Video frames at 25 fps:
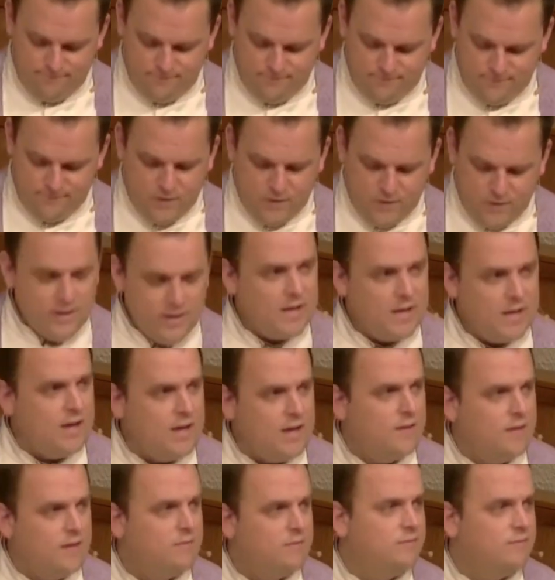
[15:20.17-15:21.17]
Well,
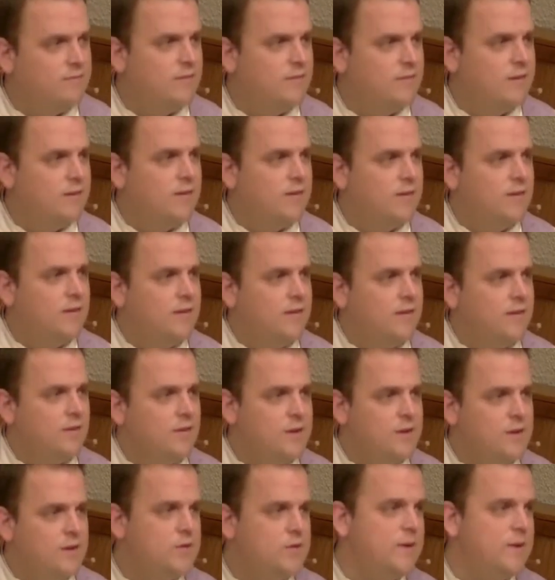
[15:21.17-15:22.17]
again, the
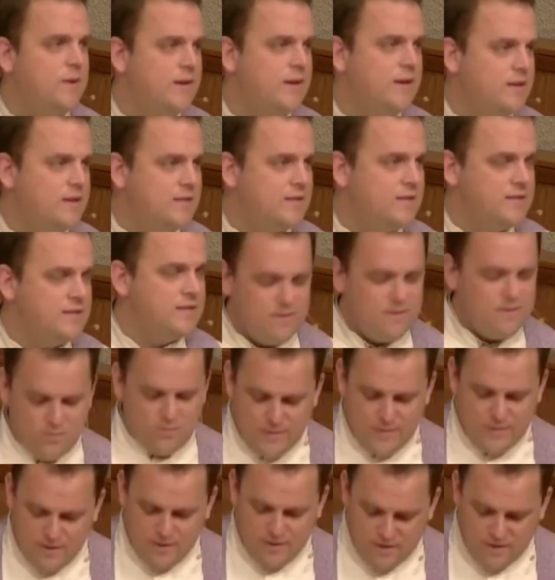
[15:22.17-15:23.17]
rich man doesn't seem to
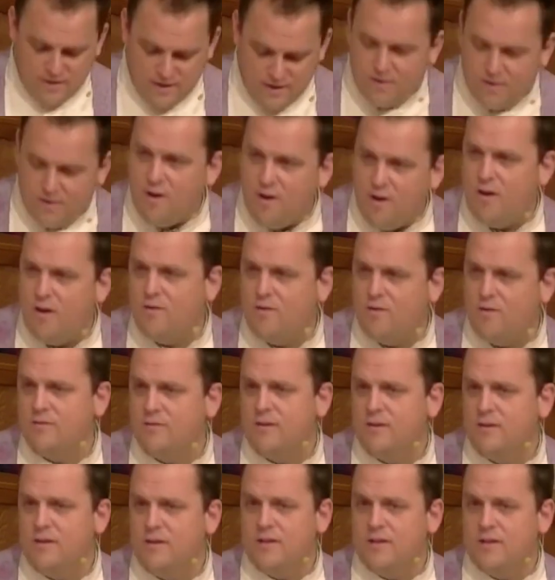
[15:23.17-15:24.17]
be looking at all,
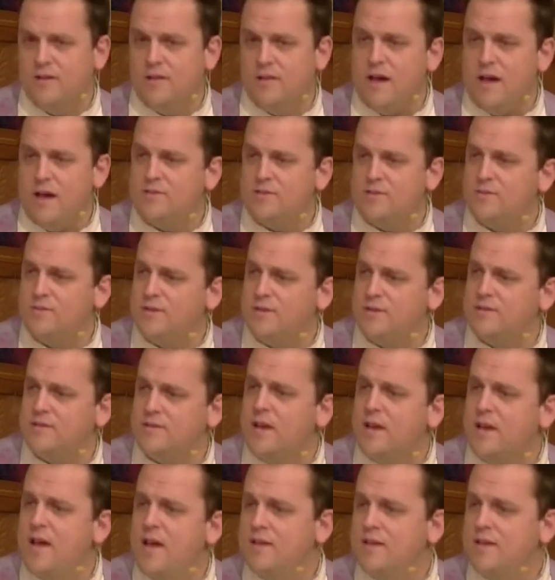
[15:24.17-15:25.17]
and Lazarus
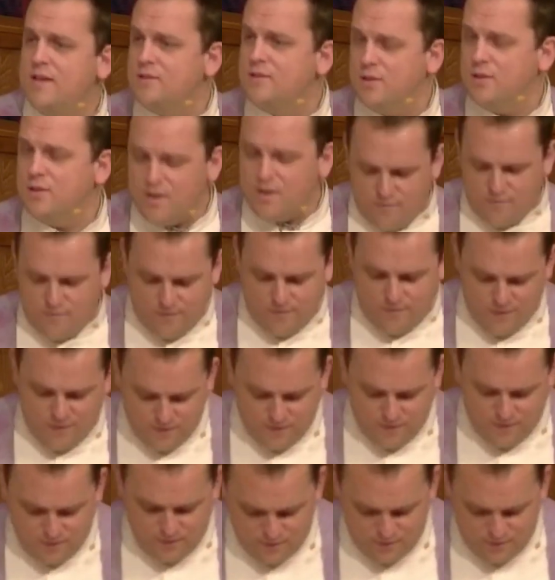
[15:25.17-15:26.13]
is looking at food.